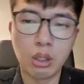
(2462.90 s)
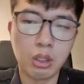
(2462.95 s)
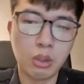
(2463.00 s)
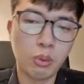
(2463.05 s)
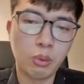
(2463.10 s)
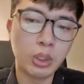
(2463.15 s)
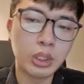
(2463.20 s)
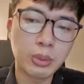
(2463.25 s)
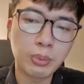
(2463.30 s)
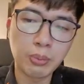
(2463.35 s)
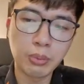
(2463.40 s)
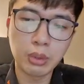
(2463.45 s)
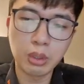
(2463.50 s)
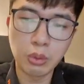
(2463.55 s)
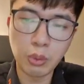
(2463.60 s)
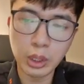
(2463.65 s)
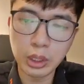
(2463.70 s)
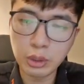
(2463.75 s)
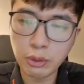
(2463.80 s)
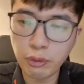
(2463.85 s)

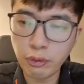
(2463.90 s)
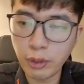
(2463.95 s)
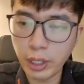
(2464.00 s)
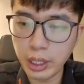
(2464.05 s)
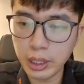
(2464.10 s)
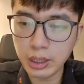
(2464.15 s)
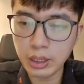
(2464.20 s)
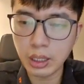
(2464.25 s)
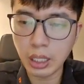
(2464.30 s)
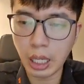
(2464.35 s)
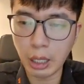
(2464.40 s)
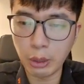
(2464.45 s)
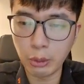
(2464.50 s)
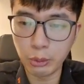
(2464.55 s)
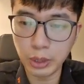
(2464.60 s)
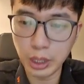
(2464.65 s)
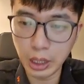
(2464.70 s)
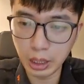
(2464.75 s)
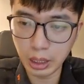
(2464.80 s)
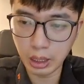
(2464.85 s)
which phase are you
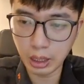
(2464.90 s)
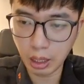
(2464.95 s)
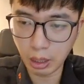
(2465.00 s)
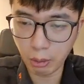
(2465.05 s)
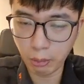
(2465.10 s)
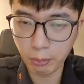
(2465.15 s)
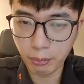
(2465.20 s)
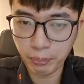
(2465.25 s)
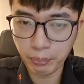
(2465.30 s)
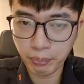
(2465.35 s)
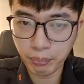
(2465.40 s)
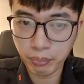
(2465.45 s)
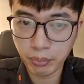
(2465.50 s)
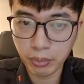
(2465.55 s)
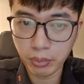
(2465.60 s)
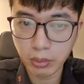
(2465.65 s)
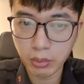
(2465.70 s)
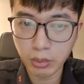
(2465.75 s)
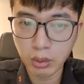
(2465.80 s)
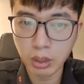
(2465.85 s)
in now.
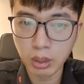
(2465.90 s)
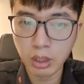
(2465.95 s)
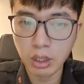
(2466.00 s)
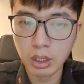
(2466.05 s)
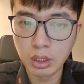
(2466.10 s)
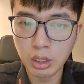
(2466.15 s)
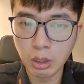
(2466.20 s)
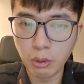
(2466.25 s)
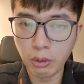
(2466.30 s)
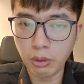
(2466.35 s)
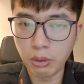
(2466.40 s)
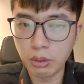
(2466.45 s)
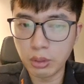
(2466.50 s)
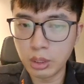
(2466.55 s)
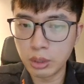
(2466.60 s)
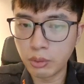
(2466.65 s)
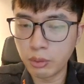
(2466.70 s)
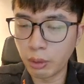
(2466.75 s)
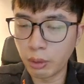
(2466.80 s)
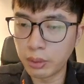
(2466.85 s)
So
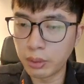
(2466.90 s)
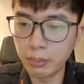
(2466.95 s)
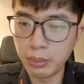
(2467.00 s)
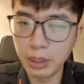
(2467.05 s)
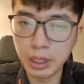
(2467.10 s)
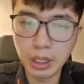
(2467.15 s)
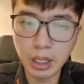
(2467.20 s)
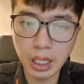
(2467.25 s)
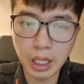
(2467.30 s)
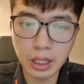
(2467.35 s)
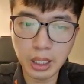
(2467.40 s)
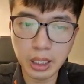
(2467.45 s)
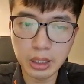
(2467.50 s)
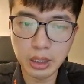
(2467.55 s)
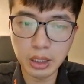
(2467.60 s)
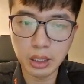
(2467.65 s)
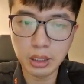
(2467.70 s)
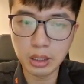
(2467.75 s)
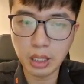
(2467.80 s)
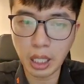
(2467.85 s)
from the media
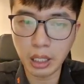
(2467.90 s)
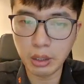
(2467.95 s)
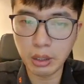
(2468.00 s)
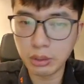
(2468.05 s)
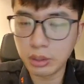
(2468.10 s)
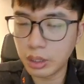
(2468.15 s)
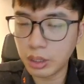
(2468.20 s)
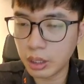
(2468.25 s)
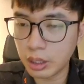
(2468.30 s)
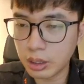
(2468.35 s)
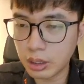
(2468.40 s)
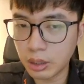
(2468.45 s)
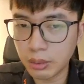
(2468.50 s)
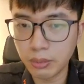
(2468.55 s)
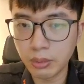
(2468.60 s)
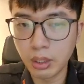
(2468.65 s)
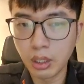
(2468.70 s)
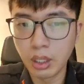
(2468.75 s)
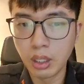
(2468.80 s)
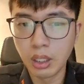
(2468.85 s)
attentions,
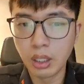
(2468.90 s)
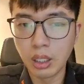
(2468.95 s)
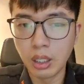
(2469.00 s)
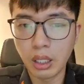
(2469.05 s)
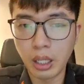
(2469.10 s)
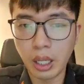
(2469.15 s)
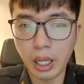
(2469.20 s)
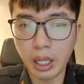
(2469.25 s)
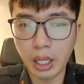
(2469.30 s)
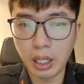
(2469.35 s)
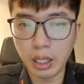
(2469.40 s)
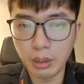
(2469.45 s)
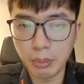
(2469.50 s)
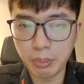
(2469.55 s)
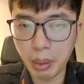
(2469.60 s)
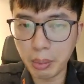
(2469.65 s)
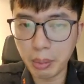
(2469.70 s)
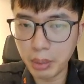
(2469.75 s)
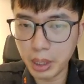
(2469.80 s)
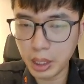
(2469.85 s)
enthusiasm, and
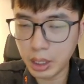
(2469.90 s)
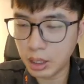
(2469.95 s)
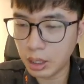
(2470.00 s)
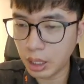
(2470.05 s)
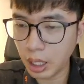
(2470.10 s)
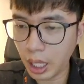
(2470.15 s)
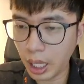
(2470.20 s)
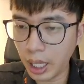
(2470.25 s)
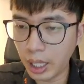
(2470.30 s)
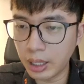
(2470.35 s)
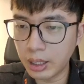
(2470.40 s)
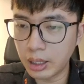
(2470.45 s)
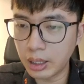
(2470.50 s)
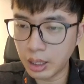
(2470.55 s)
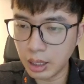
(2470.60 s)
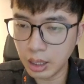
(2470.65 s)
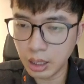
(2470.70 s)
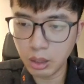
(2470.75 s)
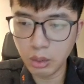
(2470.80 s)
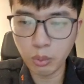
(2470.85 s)
public, I
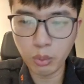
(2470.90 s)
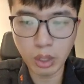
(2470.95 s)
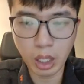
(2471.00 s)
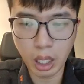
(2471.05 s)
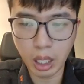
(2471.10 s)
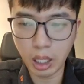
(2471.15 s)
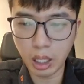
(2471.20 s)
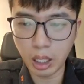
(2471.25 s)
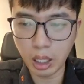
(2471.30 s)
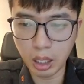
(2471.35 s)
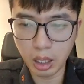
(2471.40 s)
think we are